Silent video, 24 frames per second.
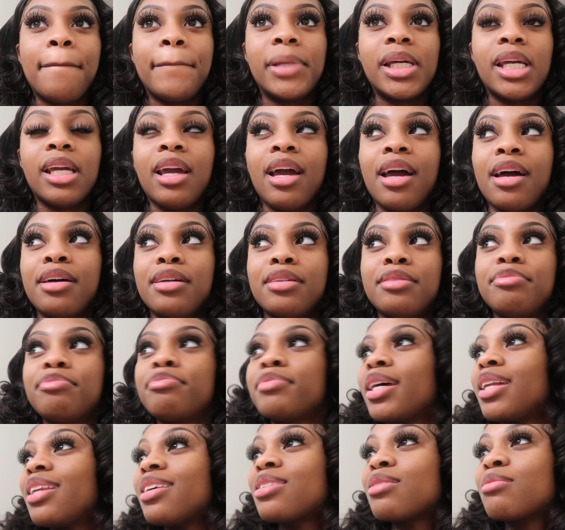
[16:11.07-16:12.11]
But yeah,
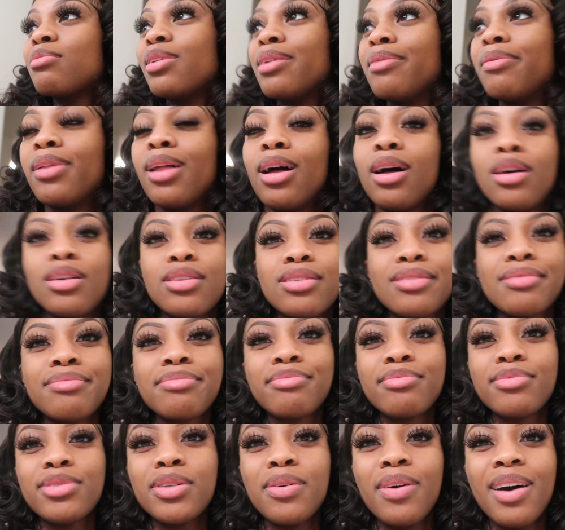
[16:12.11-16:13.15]
I need some lip gloss.
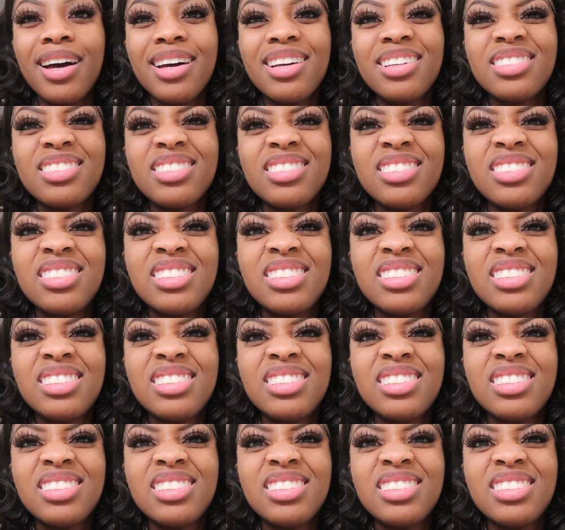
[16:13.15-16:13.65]
Do I?